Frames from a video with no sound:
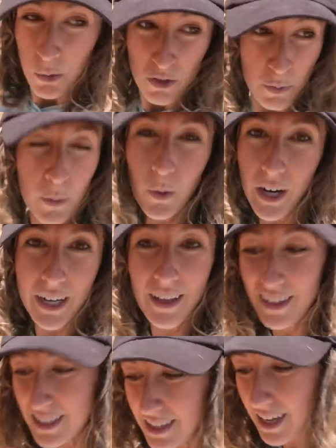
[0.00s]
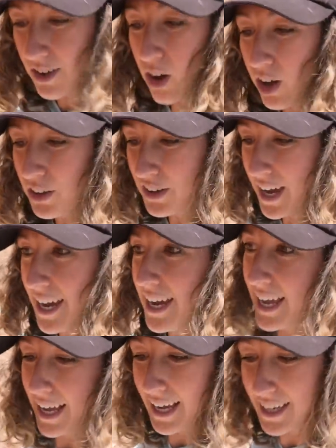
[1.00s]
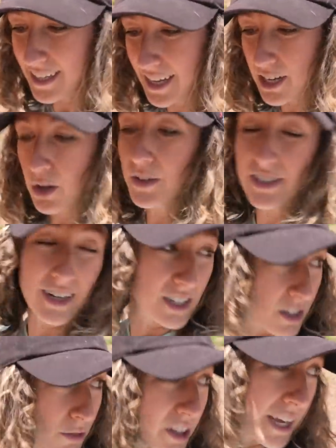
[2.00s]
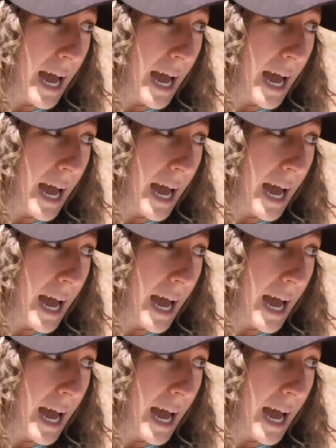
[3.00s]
We've been working in the sun all day and I know these guys are really